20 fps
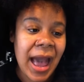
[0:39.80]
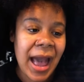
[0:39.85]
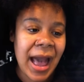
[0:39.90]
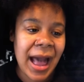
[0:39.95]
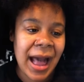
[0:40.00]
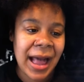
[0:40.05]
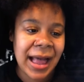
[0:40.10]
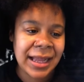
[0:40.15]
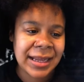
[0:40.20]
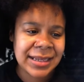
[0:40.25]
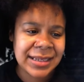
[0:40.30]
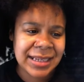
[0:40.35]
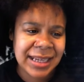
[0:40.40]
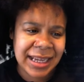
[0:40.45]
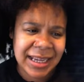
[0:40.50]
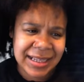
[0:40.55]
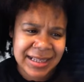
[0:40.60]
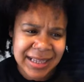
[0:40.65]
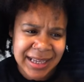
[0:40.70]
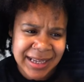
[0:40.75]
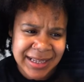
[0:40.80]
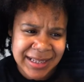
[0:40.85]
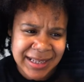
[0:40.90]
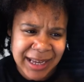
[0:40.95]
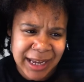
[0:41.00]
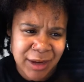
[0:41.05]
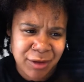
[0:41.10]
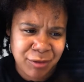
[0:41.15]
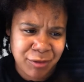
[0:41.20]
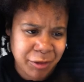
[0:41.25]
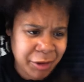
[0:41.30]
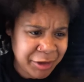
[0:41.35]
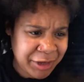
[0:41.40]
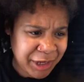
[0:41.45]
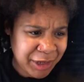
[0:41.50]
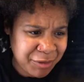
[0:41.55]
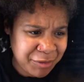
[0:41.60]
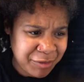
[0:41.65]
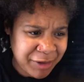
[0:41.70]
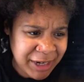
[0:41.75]
and it is a
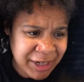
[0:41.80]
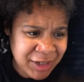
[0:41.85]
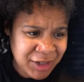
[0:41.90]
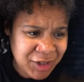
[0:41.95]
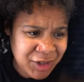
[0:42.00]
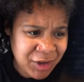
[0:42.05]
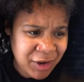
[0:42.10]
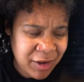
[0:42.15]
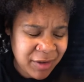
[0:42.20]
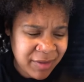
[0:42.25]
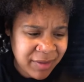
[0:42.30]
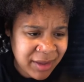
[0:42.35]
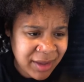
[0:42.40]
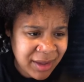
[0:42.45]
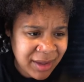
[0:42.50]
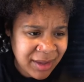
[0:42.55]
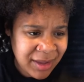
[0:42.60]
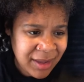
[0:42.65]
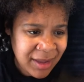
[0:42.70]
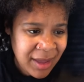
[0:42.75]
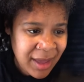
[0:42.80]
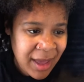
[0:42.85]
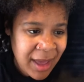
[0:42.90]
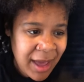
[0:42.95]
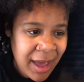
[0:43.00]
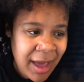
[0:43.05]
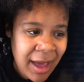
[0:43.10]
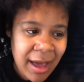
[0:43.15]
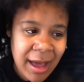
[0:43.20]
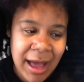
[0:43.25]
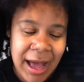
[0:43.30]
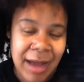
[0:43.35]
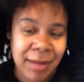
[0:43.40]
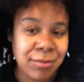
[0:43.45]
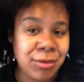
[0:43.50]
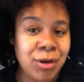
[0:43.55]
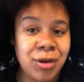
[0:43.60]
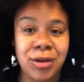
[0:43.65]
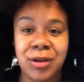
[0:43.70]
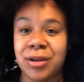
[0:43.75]
Roddy Ricch cover.
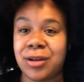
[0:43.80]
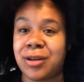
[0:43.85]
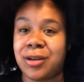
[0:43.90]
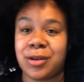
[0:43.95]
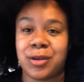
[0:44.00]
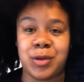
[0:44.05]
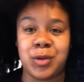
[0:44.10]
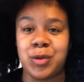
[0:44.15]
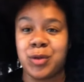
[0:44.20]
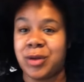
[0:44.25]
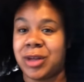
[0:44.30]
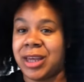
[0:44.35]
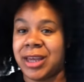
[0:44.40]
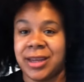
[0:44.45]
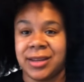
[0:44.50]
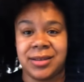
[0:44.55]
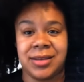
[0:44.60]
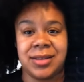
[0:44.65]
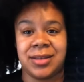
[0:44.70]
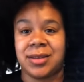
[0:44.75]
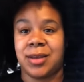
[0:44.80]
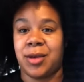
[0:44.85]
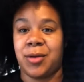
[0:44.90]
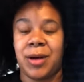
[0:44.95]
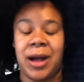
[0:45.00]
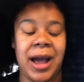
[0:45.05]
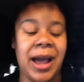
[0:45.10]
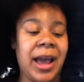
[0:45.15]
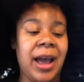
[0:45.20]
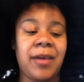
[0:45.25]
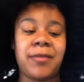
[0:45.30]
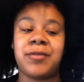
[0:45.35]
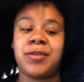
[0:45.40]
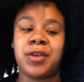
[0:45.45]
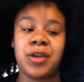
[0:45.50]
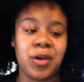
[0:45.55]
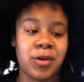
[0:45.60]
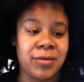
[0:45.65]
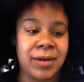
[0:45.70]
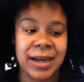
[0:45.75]
I'm not a cool kid, so I have
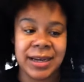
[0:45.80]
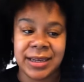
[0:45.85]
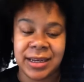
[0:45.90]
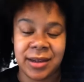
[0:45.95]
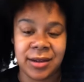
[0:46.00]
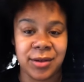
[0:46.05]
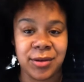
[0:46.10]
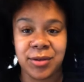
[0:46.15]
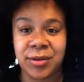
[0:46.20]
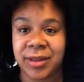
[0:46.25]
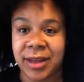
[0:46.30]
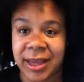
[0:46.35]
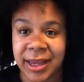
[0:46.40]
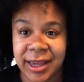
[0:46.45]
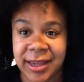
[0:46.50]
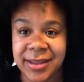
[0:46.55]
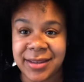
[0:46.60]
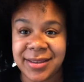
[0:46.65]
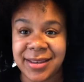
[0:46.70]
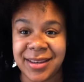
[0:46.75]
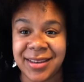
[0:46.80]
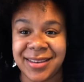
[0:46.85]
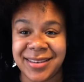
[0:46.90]
no idea who that is,